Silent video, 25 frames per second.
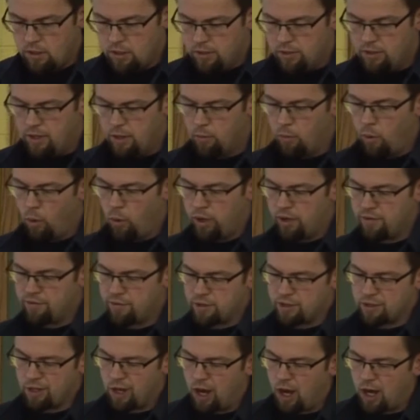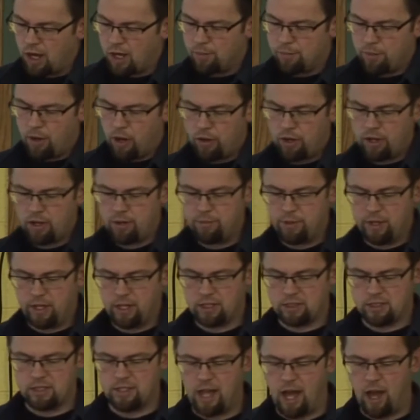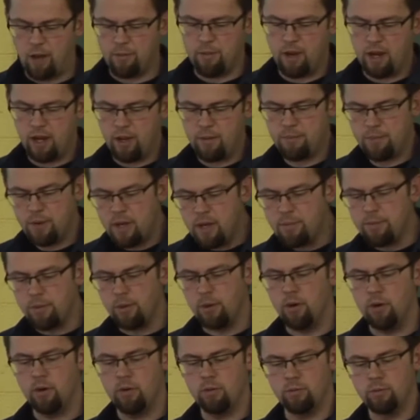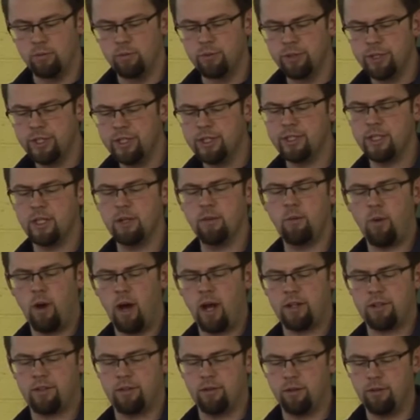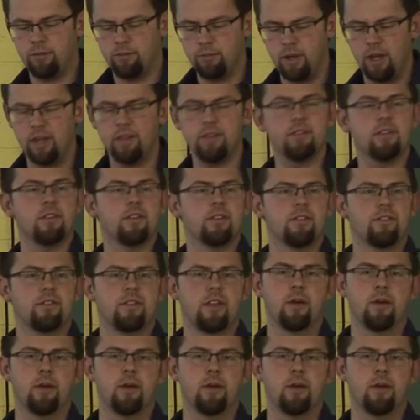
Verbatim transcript: They won't even talk about it because not many people really want to admit